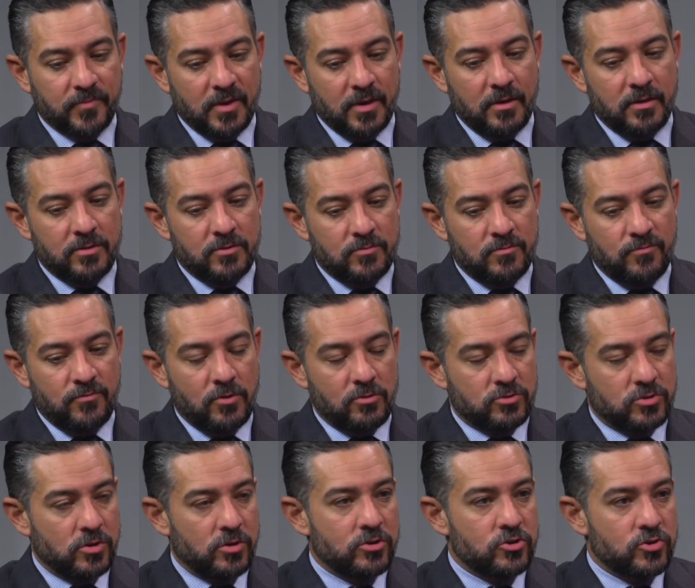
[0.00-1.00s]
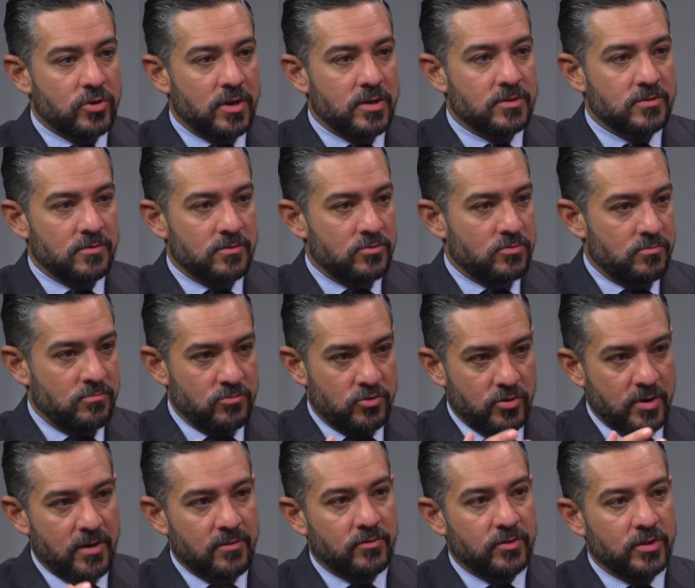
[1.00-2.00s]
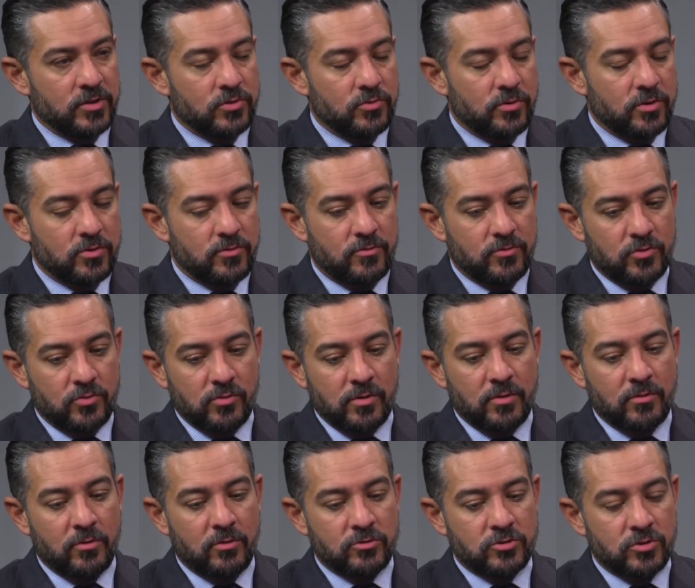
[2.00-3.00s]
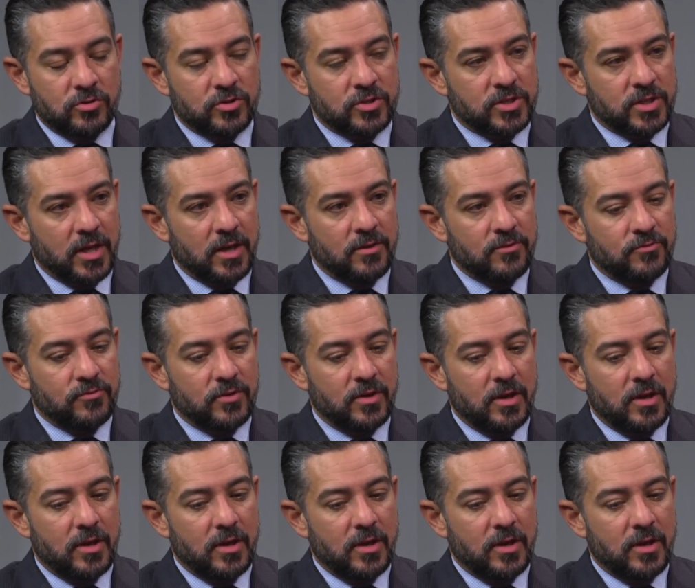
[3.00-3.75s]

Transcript: uh, folks that are trans- traveling through our, through our roads are safe.